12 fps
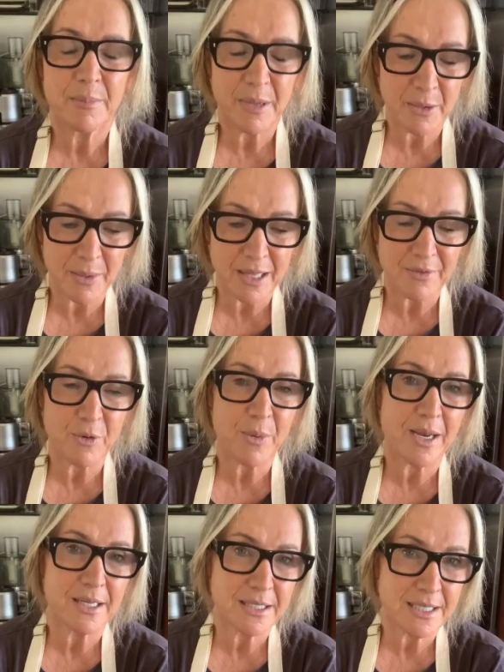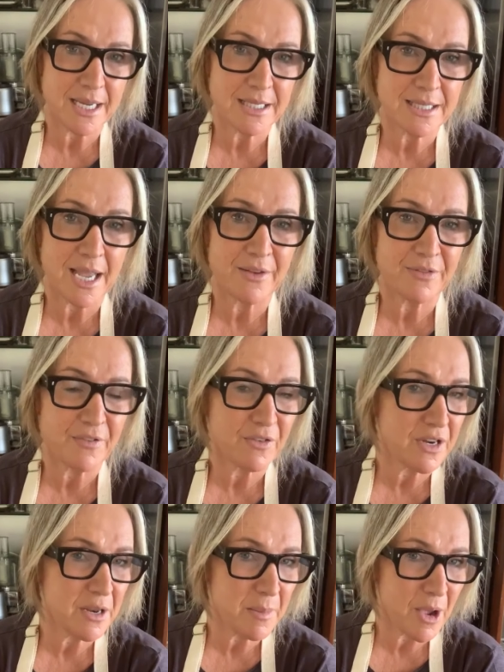Be well, everyone. Stay safe.
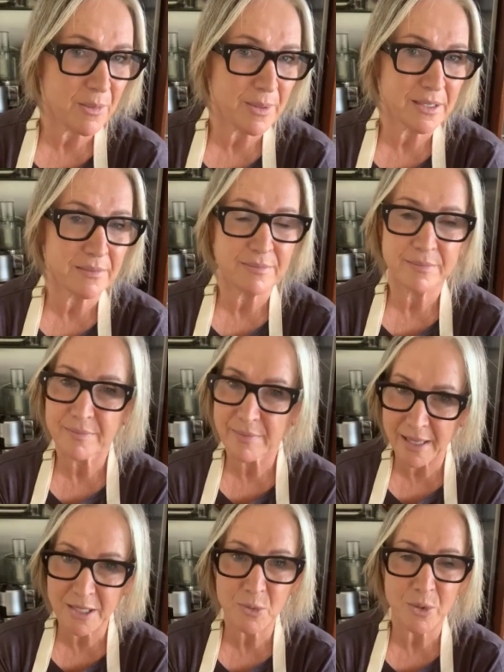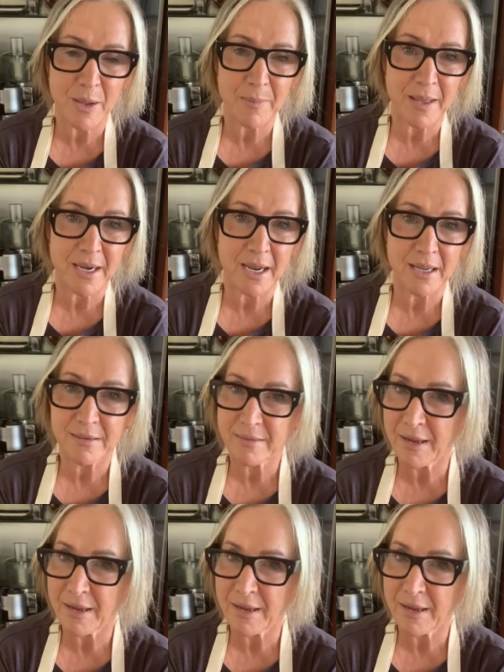Everyone in Melbourne, things will get better.